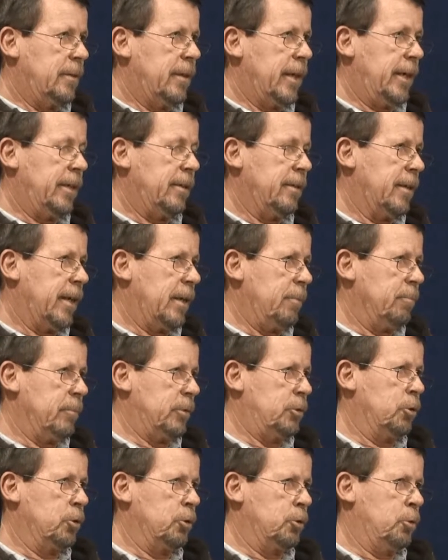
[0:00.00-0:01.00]
And
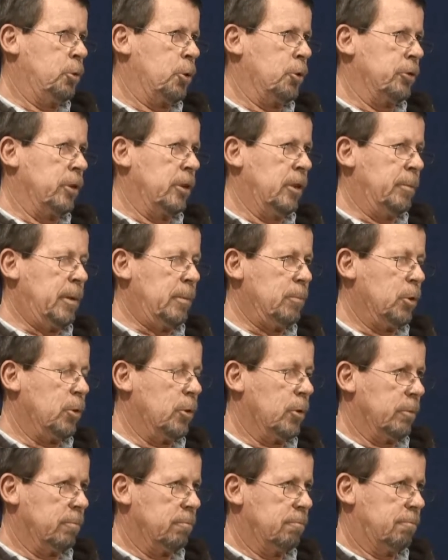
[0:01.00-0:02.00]
then they took us a
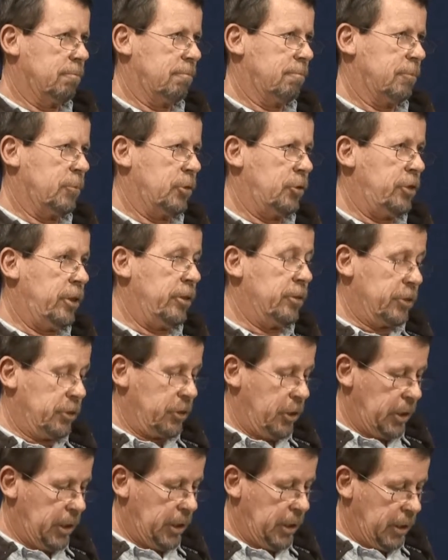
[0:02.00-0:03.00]
little bit more
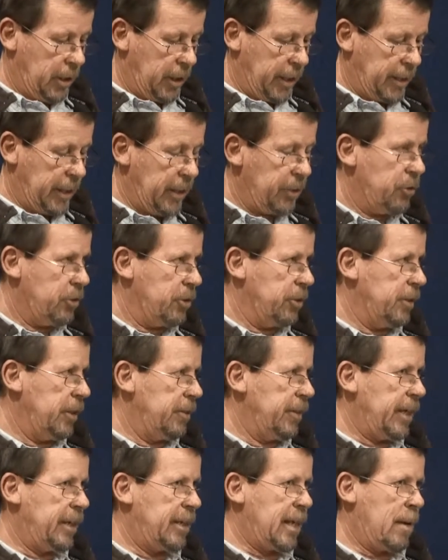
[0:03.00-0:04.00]
seriously, I
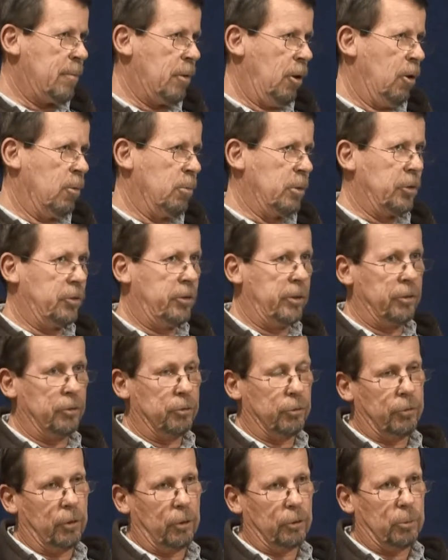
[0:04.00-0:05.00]
guess, and then they came along
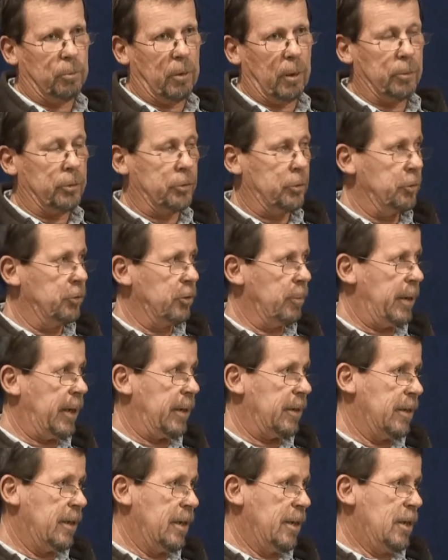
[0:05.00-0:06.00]
with a series of false
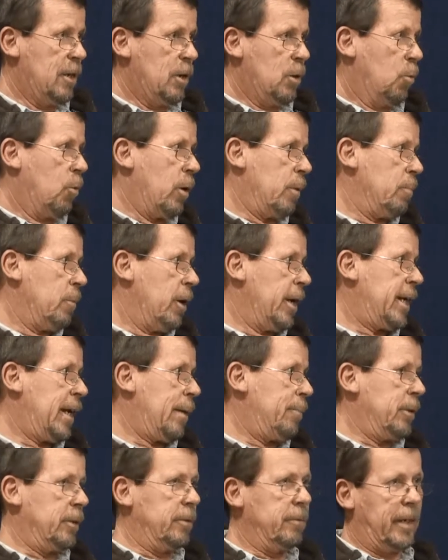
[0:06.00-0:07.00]
promises about
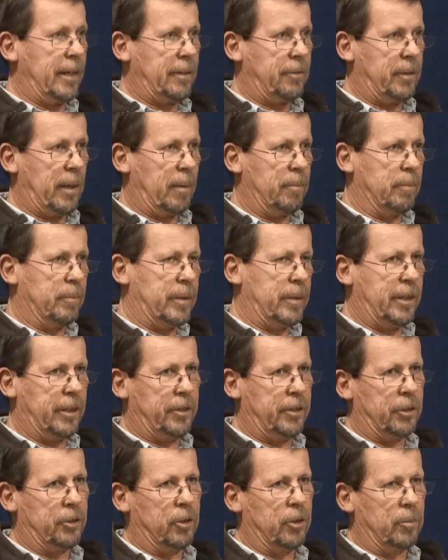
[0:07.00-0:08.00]
what might happen at
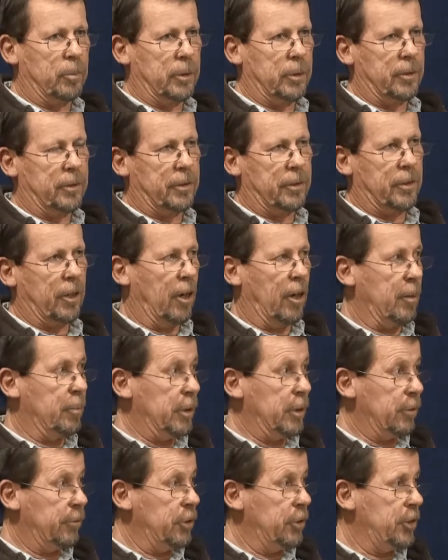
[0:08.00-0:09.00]
some
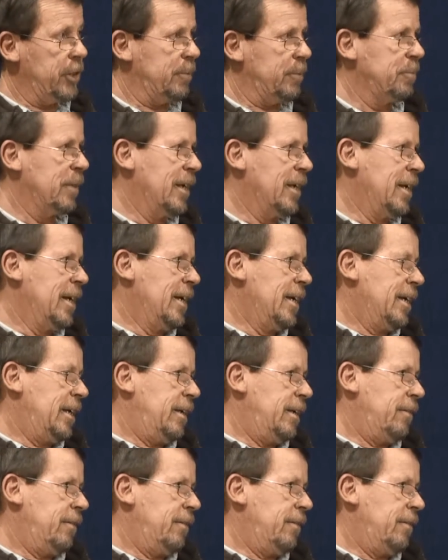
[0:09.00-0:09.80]
indeterminate time in the future